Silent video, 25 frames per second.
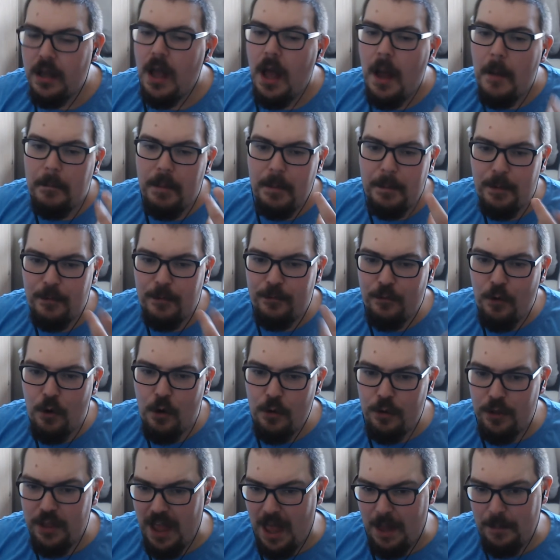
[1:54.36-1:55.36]
But
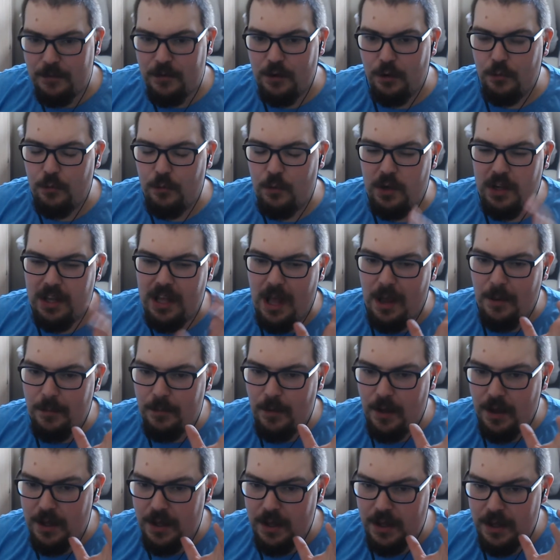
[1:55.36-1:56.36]
before the episode recap,
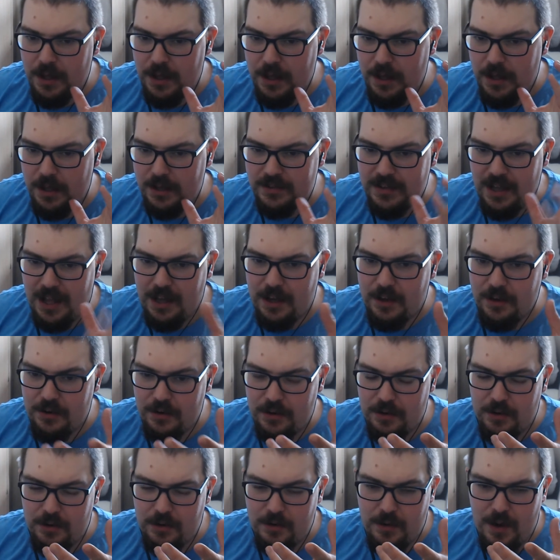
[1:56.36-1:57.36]

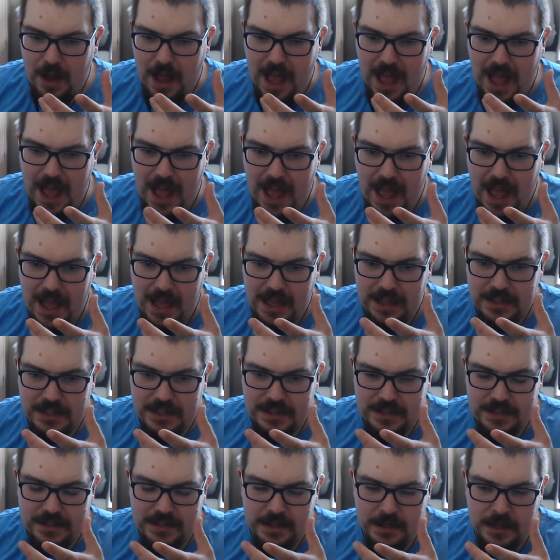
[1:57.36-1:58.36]
Takaru
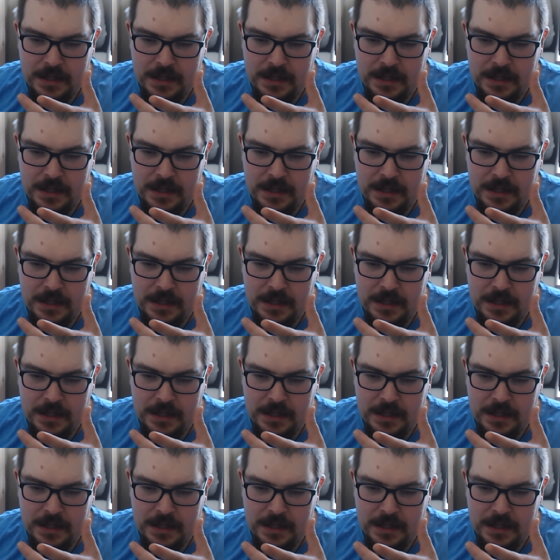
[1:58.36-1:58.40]
and